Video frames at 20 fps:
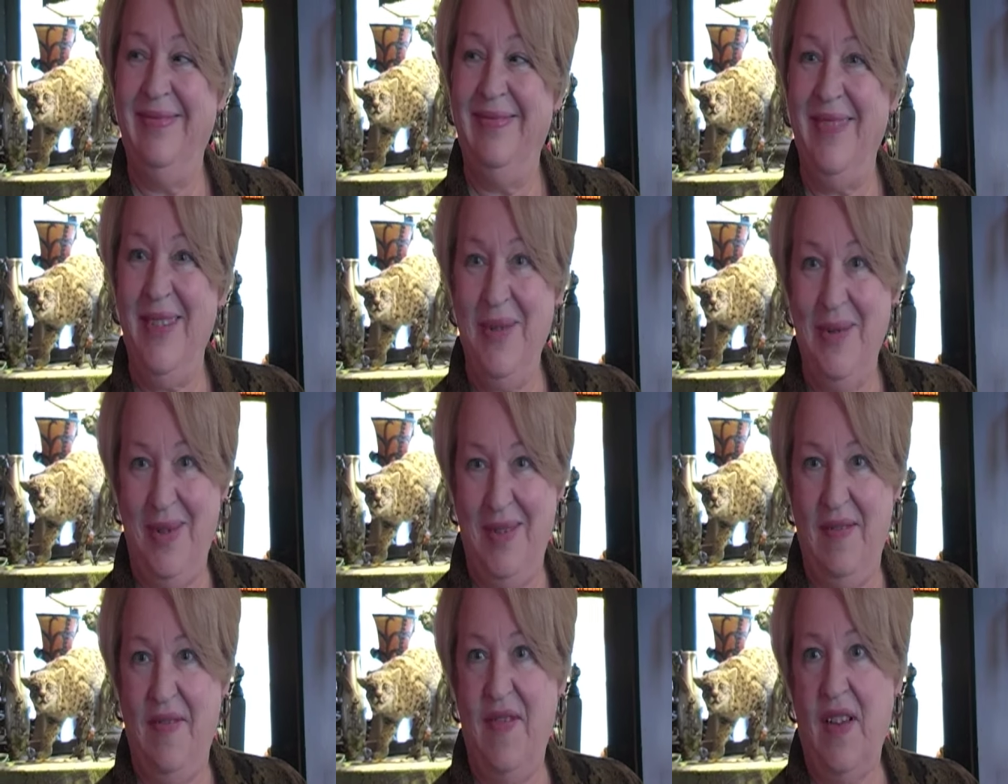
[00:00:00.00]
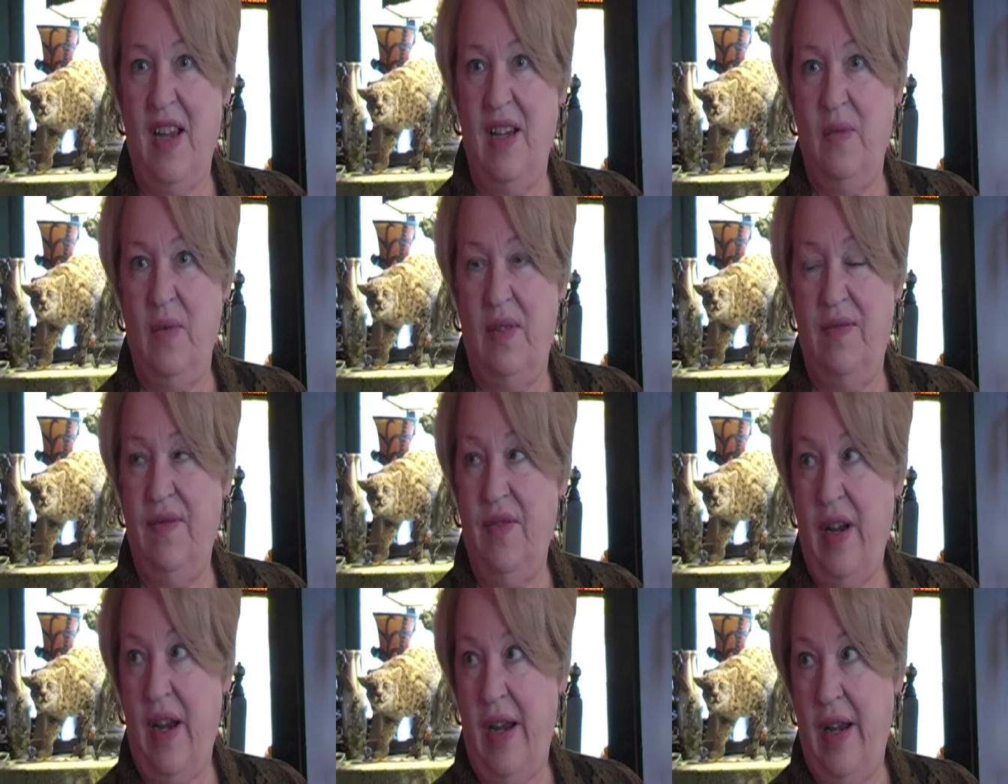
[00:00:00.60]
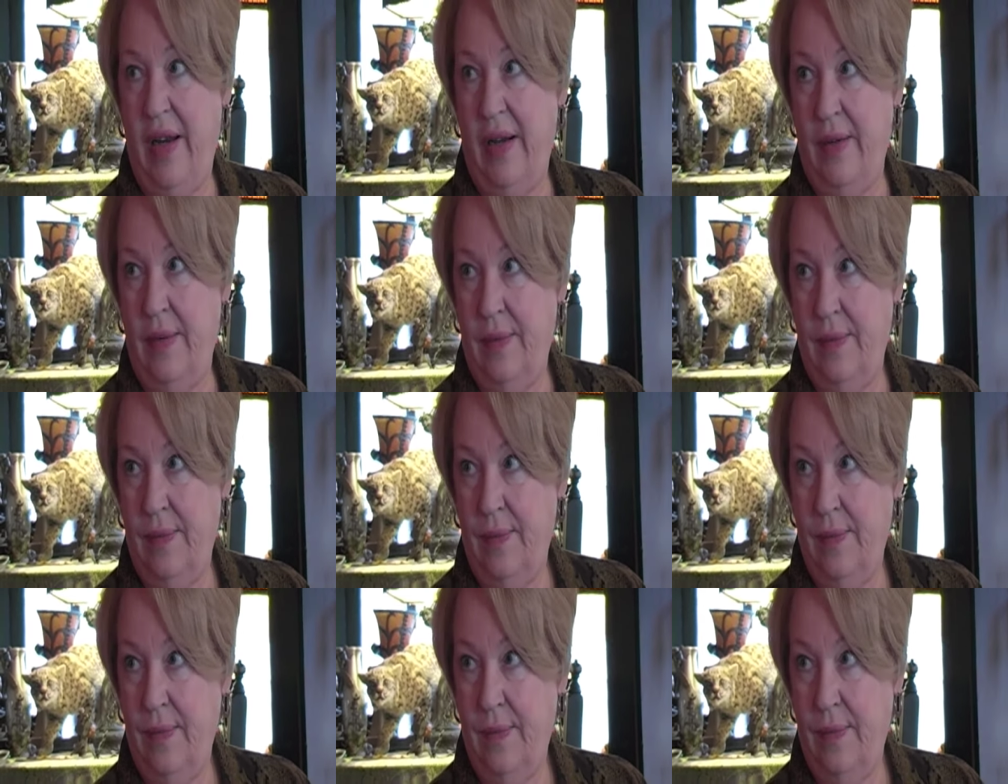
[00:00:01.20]
you can fight with Fran.
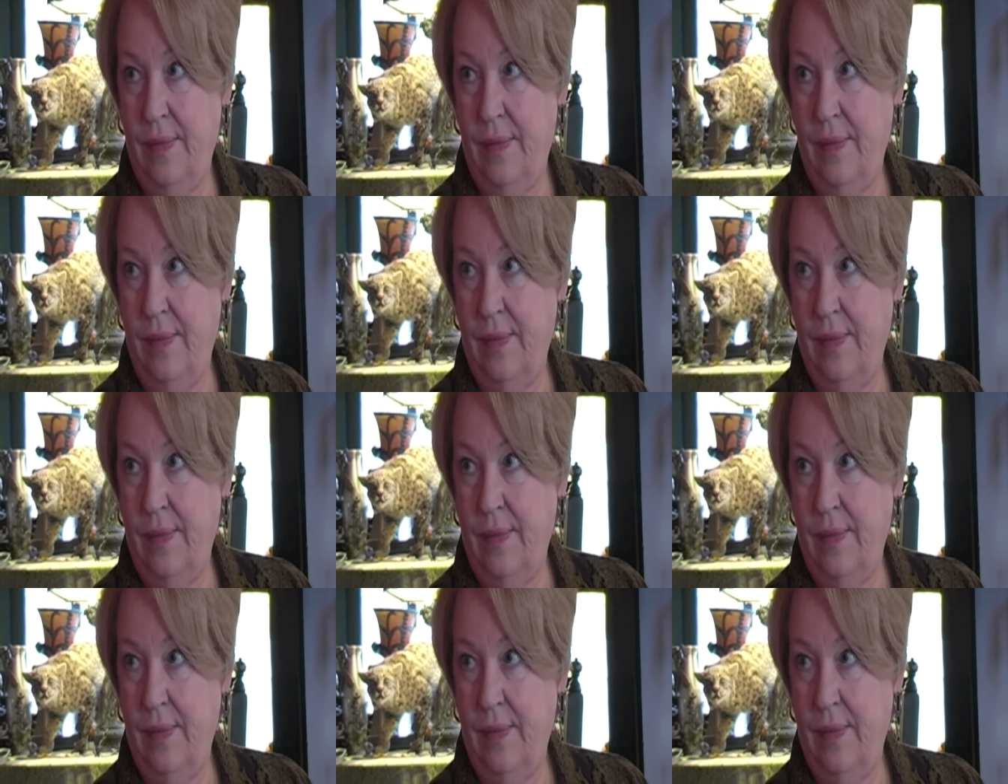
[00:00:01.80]
No,